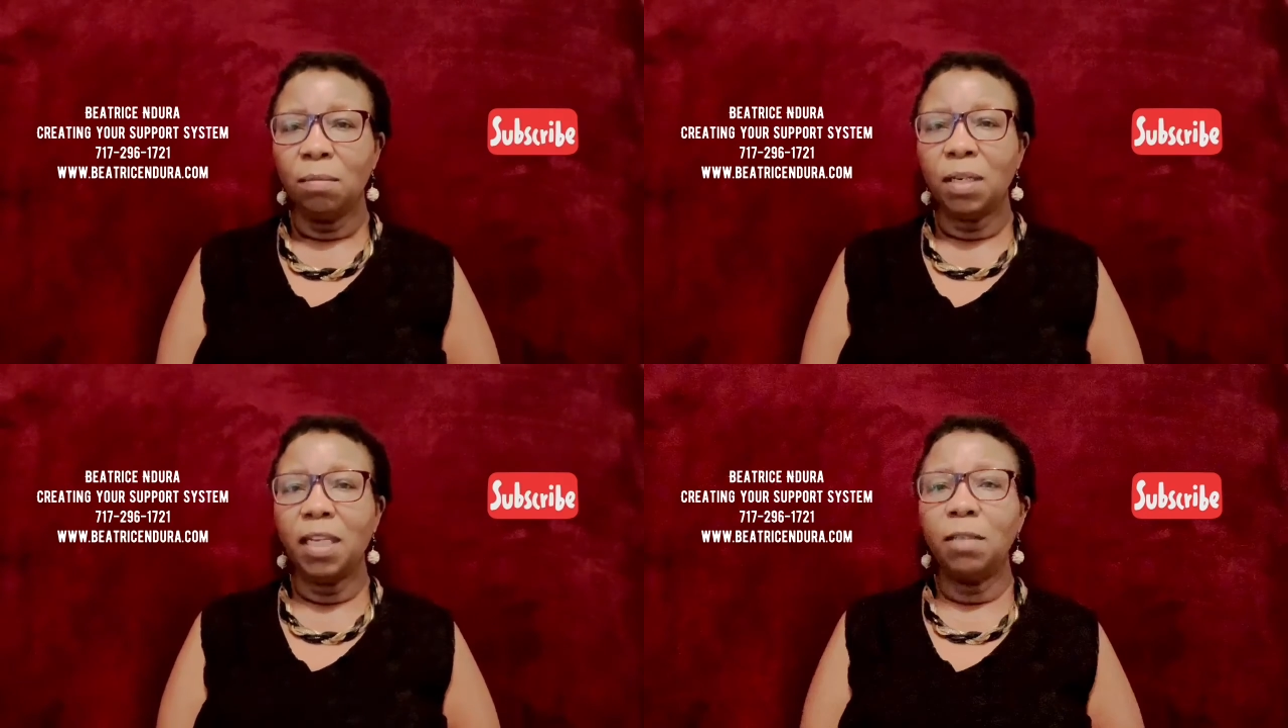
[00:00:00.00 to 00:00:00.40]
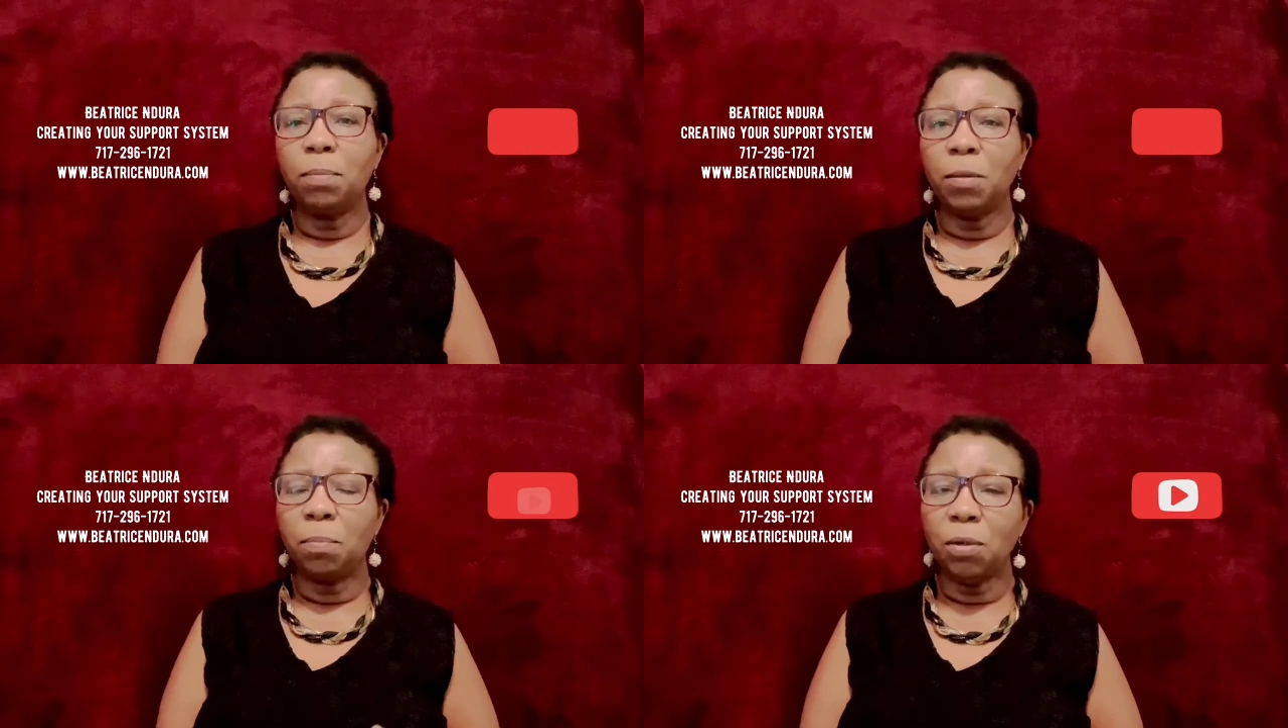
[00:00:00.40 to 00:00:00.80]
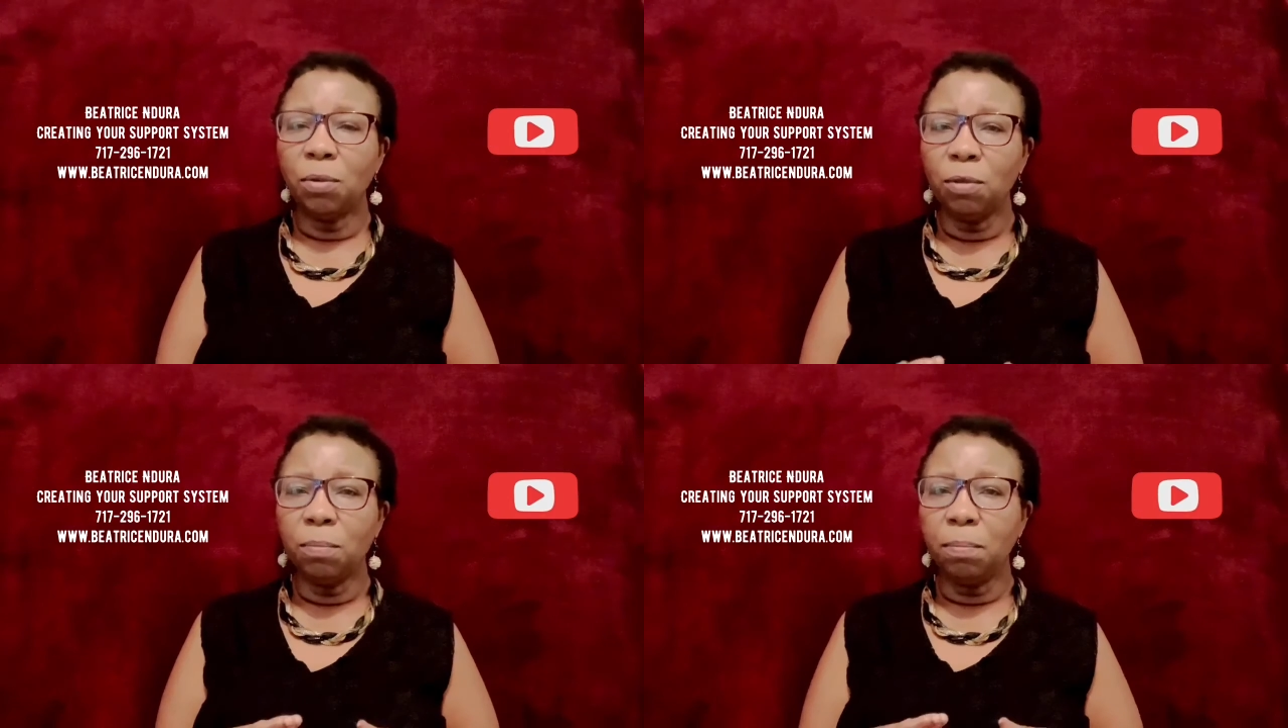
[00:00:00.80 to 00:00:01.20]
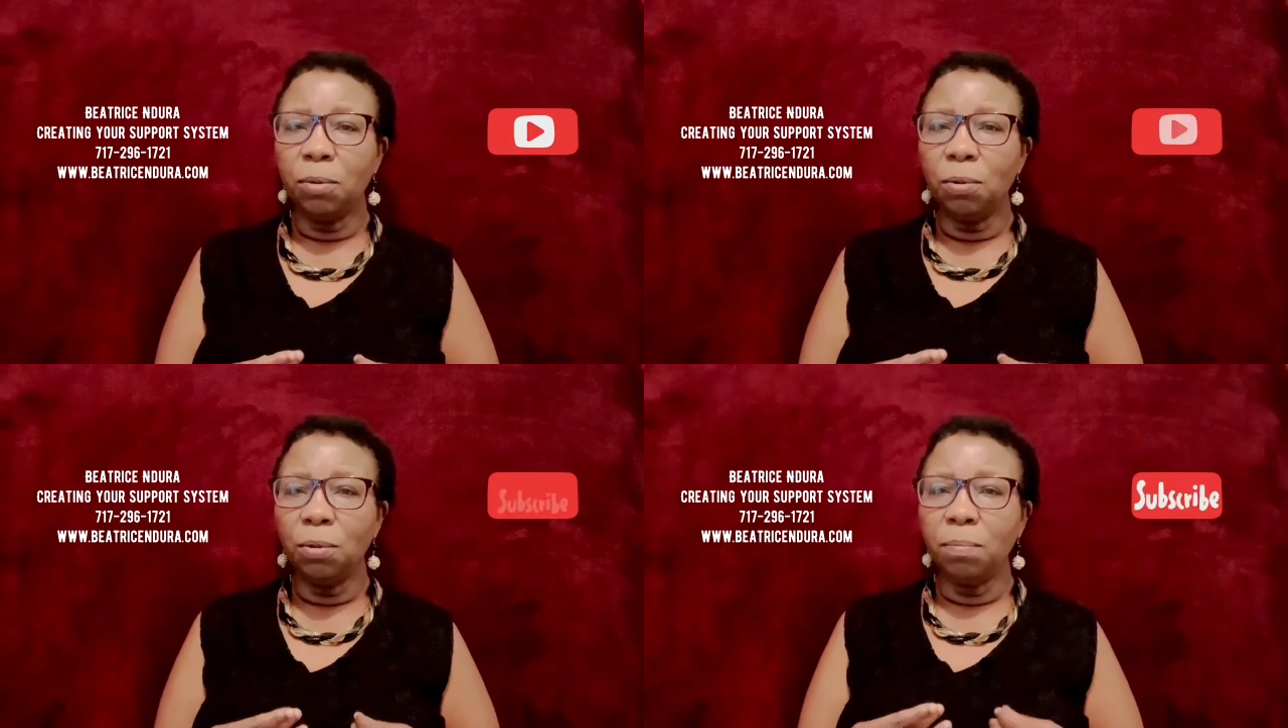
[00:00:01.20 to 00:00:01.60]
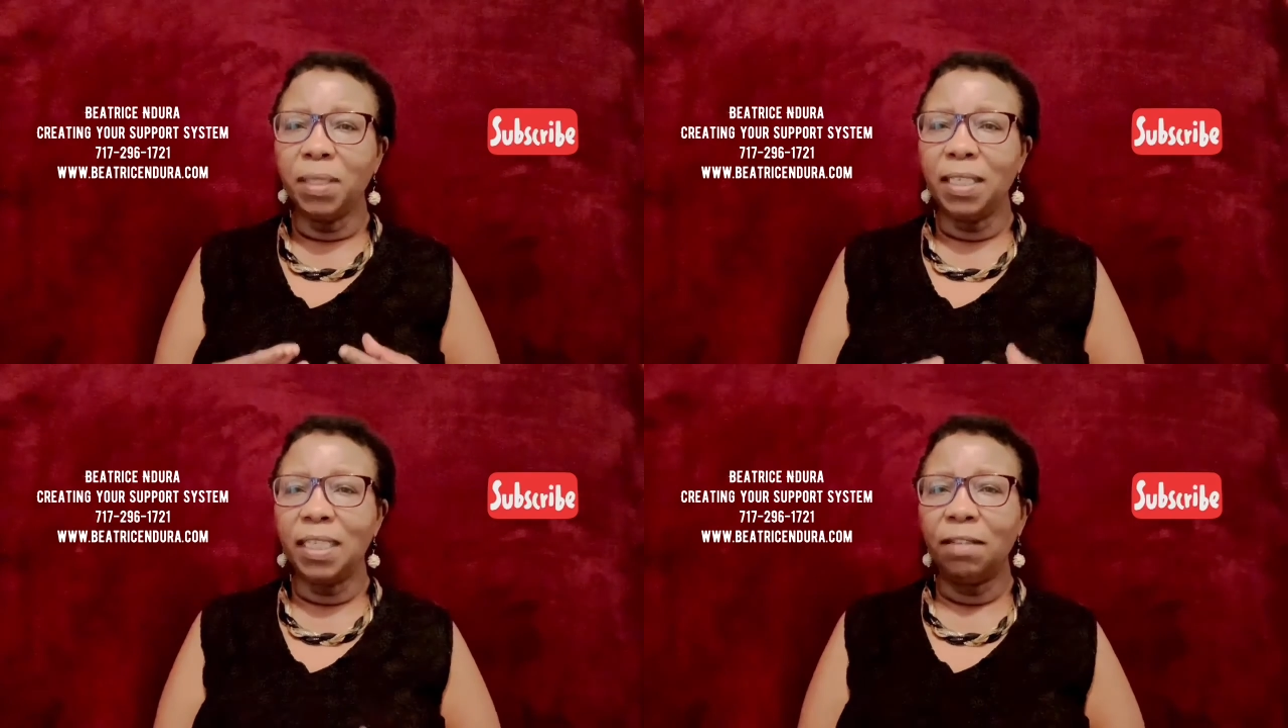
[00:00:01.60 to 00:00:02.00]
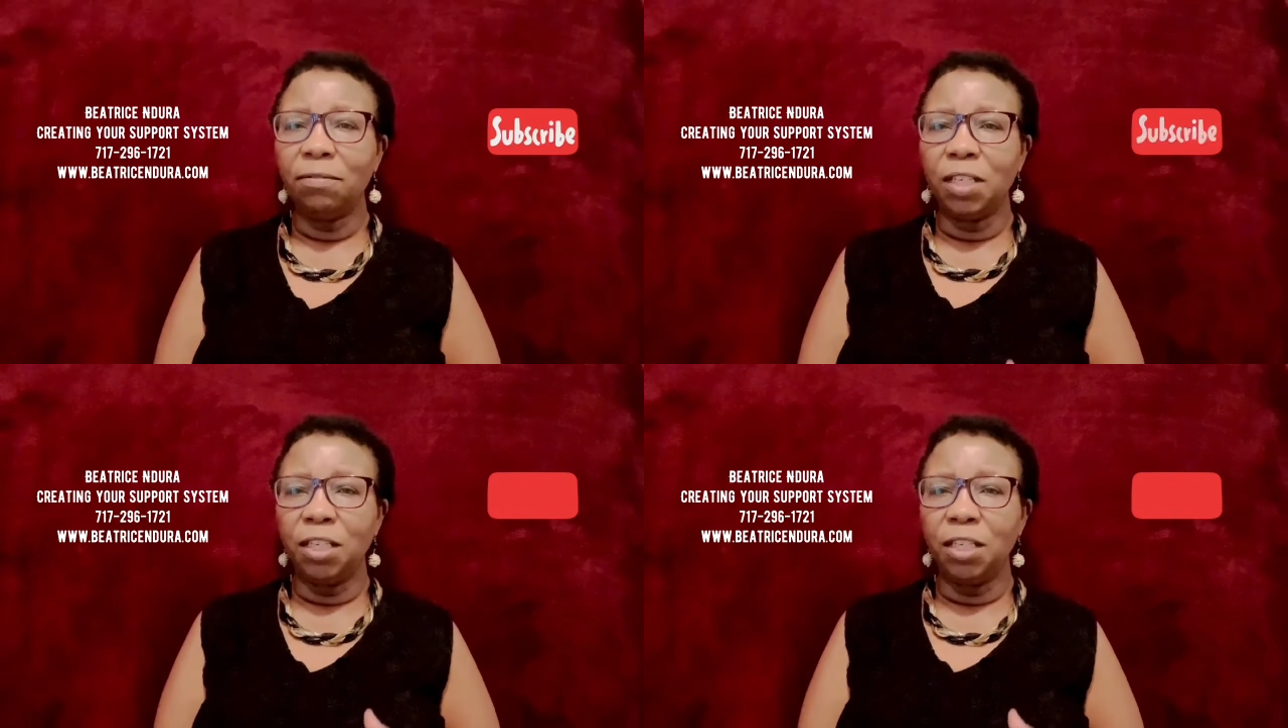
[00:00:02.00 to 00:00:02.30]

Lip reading: and people who believe